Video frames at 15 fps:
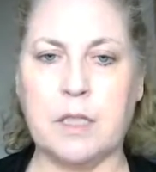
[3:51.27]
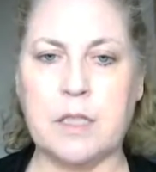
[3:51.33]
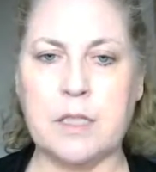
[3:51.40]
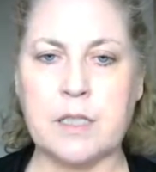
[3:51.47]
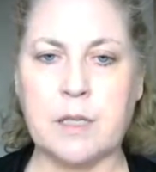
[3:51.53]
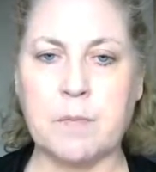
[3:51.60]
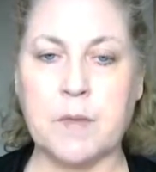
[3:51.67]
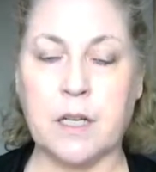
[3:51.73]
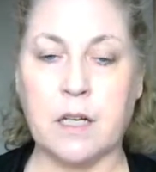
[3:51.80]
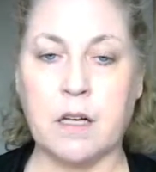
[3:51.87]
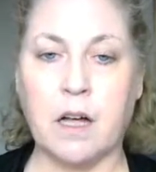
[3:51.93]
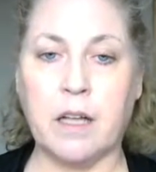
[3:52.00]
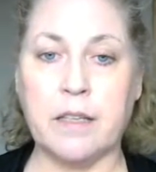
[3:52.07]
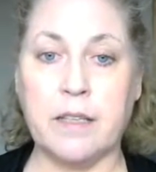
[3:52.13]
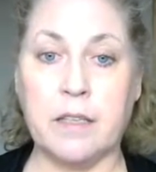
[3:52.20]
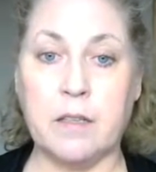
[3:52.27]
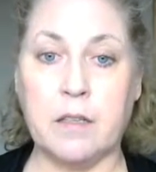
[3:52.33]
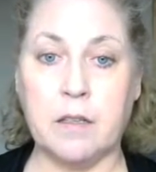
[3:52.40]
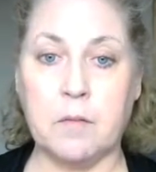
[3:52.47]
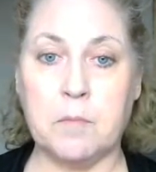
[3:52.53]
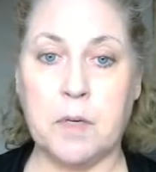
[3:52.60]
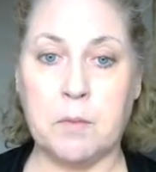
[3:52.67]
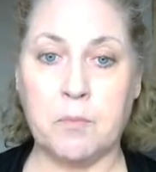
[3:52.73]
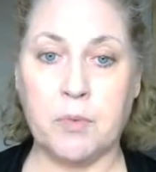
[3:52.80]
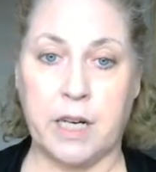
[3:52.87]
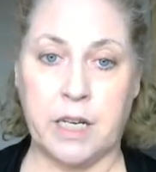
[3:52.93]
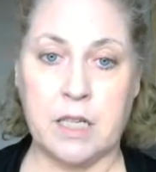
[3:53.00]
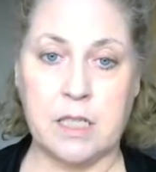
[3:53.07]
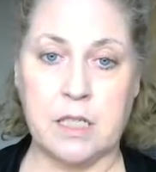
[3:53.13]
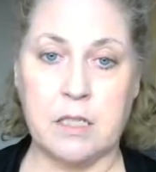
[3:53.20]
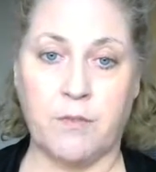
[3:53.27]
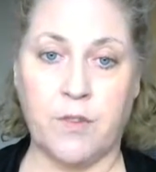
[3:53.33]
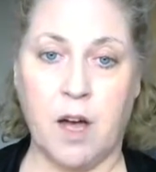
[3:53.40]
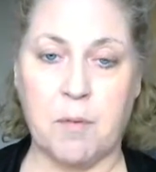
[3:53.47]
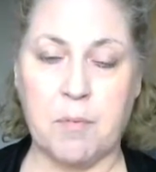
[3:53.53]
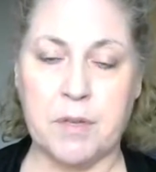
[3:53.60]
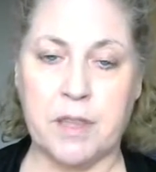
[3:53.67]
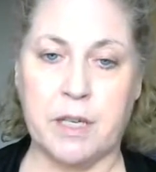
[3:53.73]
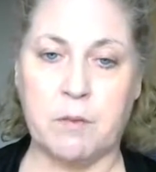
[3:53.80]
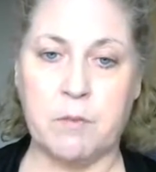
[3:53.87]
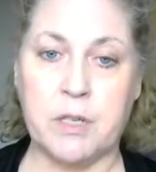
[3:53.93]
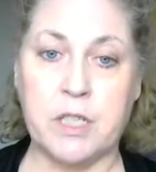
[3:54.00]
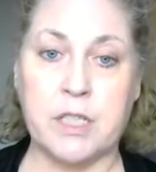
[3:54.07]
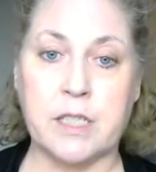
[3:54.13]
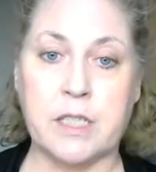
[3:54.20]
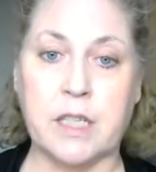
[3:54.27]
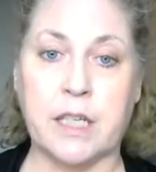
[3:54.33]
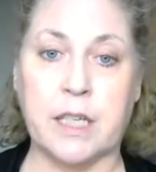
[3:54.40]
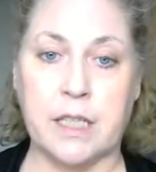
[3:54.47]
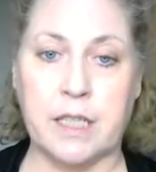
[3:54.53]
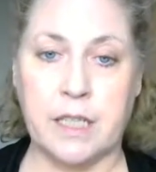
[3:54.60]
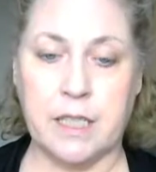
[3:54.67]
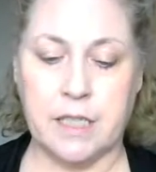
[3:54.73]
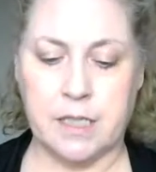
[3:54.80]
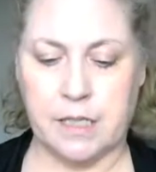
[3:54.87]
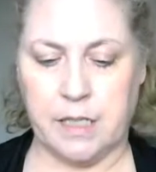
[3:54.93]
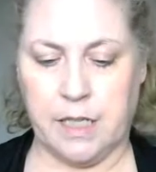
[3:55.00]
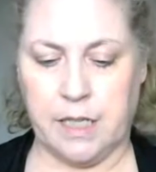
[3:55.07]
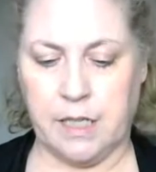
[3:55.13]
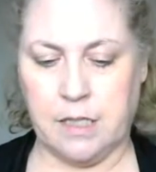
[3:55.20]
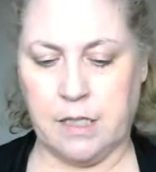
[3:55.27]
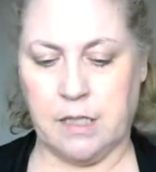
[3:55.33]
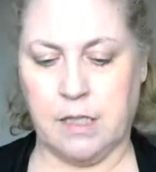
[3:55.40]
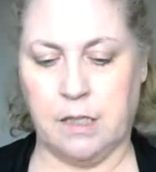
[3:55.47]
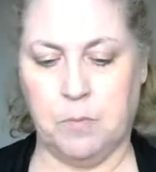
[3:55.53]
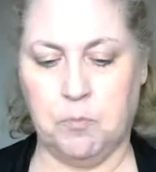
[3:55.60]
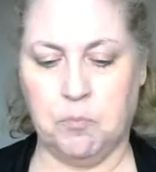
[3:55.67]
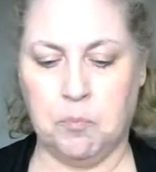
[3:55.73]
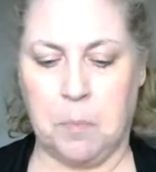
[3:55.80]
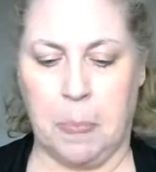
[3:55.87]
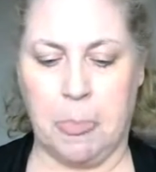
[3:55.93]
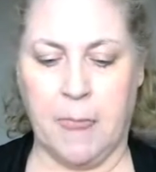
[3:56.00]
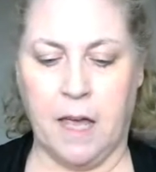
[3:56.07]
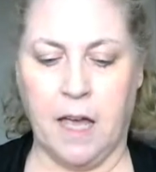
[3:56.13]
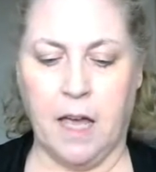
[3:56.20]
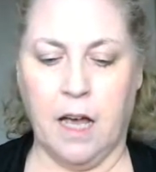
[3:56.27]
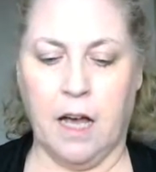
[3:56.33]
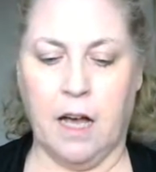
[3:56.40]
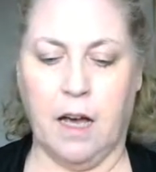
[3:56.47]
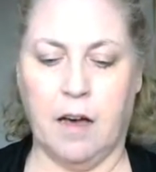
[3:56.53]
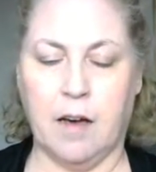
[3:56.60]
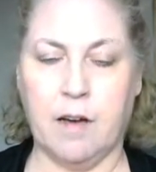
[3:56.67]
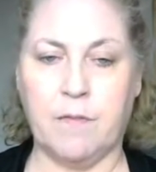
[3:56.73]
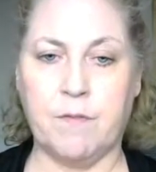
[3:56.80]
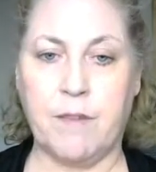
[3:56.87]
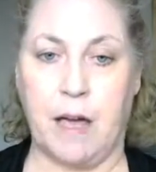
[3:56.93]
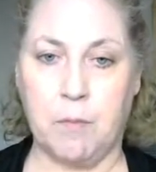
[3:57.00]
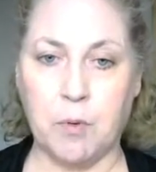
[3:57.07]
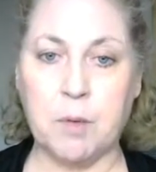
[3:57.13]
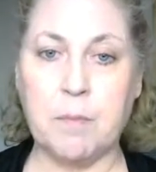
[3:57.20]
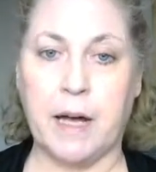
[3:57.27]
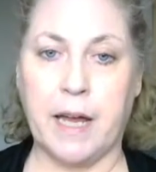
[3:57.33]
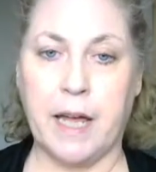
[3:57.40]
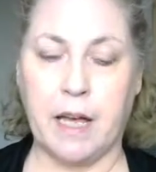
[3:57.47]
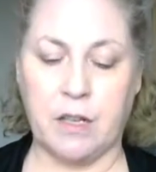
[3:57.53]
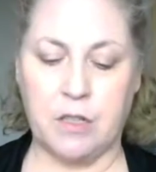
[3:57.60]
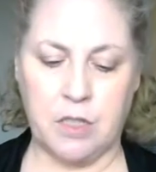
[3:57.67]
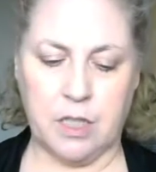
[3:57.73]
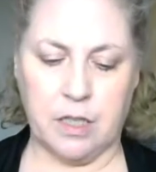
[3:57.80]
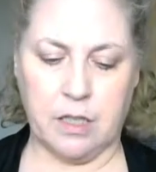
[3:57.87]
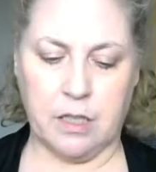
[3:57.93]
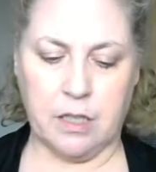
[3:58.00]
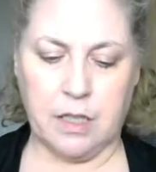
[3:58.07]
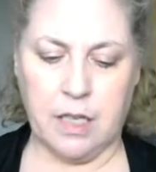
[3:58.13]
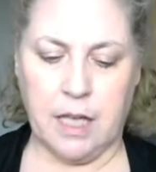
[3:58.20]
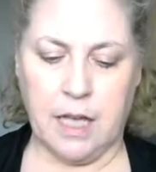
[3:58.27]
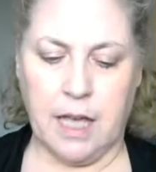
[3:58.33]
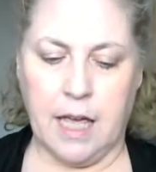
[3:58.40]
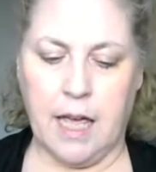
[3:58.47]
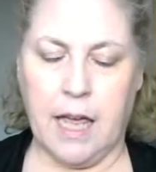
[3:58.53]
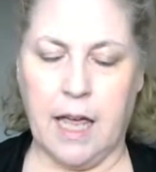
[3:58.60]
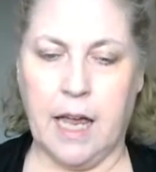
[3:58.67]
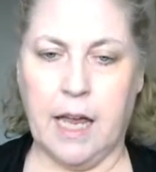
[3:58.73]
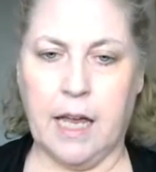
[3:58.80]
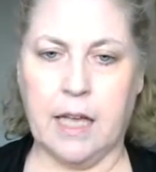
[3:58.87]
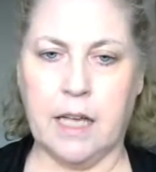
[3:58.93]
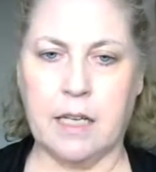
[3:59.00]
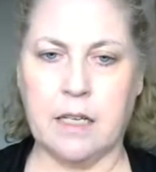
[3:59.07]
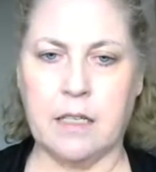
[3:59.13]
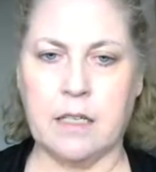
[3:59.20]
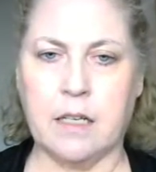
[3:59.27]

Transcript: Something called membranous nephropathy, which is a kidney disease, fibromyalgia, and